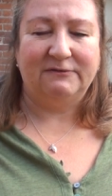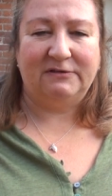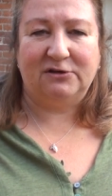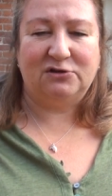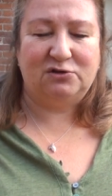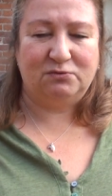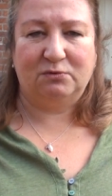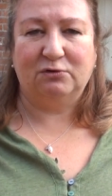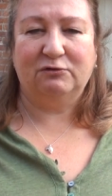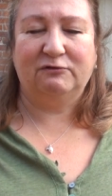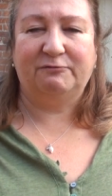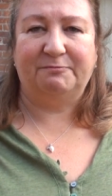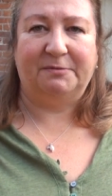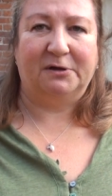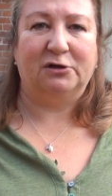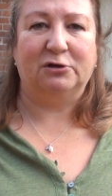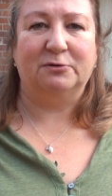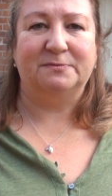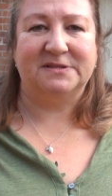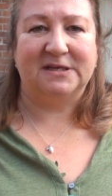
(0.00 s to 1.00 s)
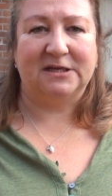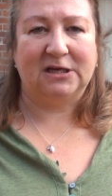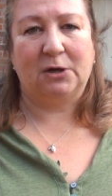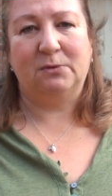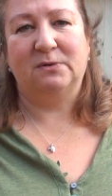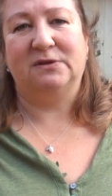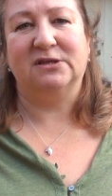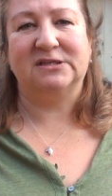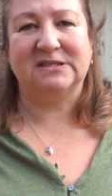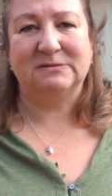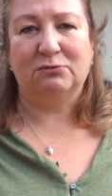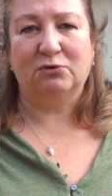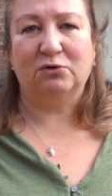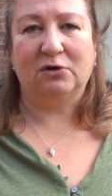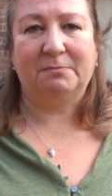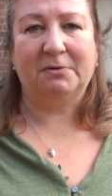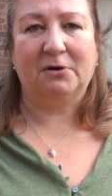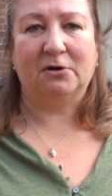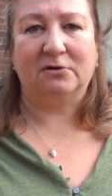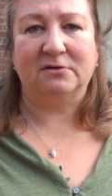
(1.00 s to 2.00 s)
the dwarf bulbs that go in the
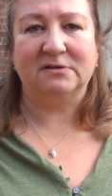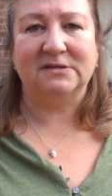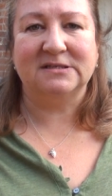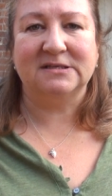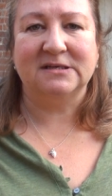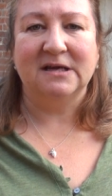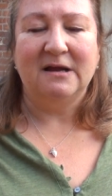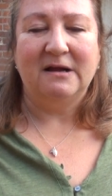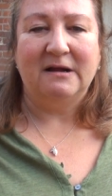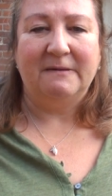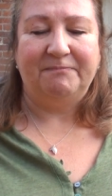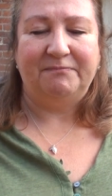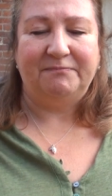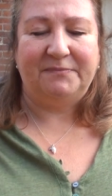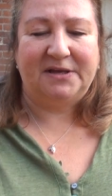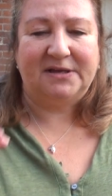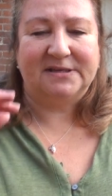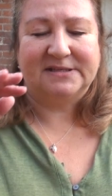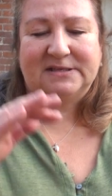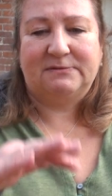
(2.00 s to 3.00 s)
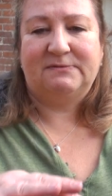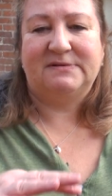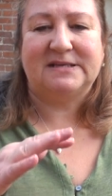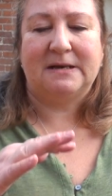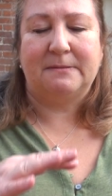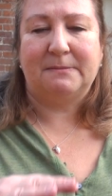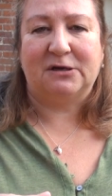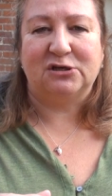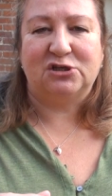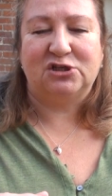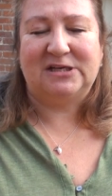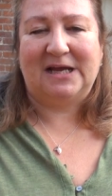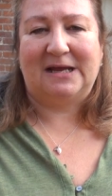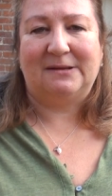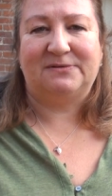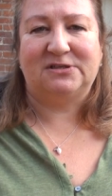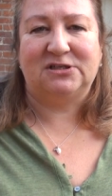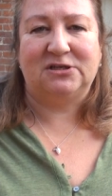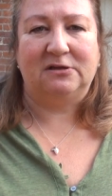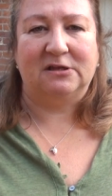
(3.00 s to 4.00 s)
smaller pots because there isn't much
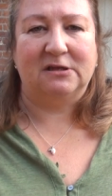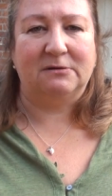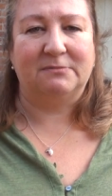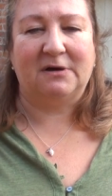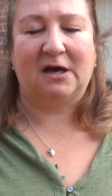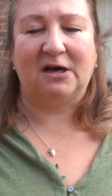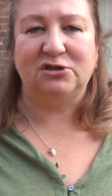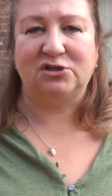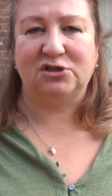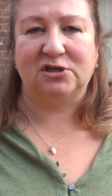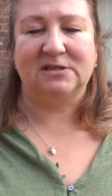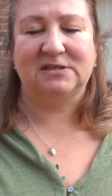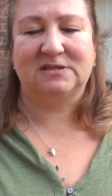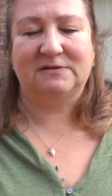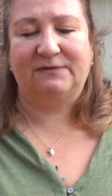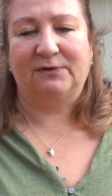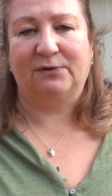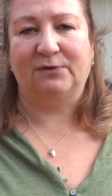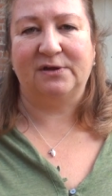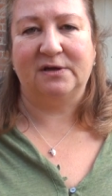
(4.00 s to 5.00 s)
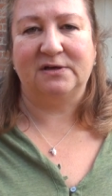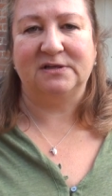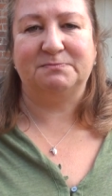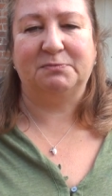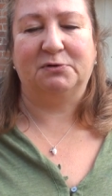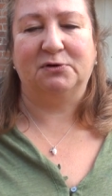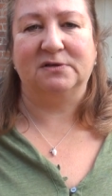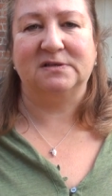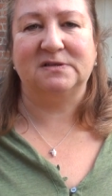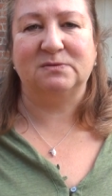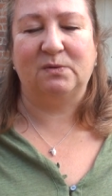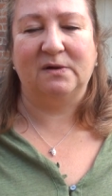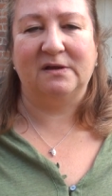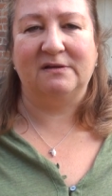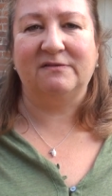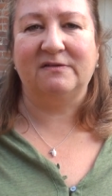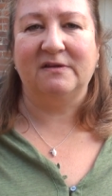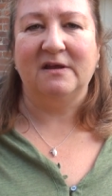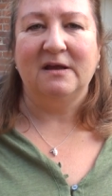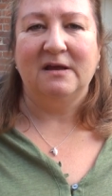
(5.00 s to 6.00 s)
depth to them, I just fill those pots
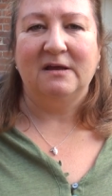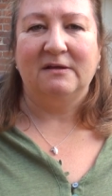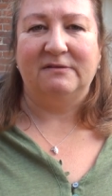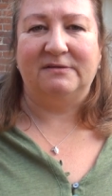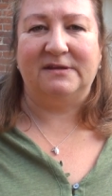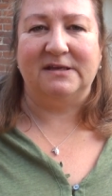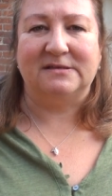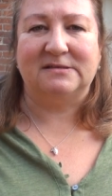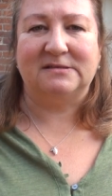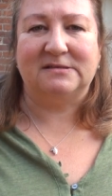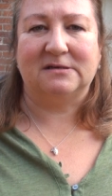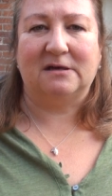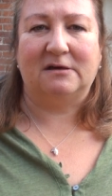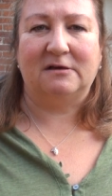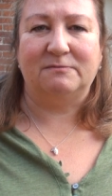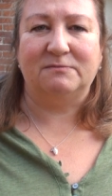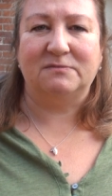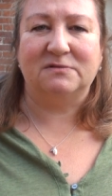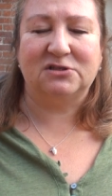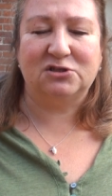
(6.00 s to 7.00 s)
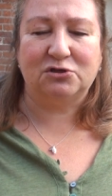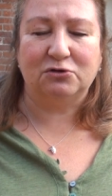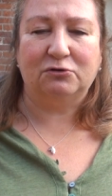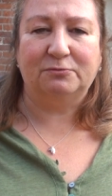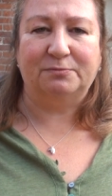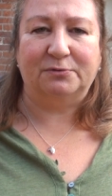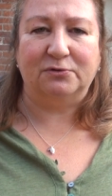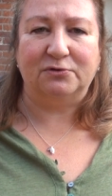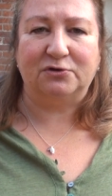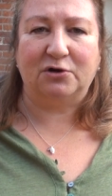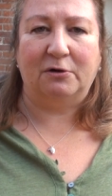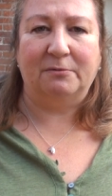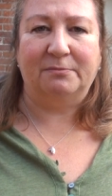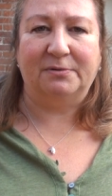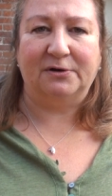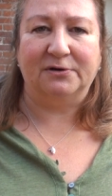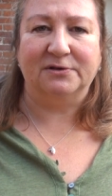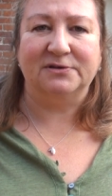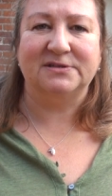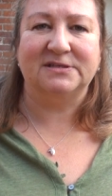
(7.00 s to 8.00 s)
with this um, store-bought
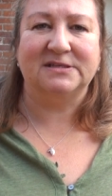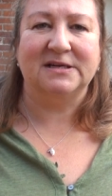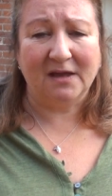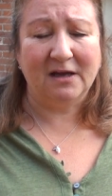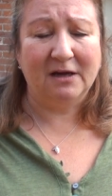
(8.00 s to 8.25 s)
compost.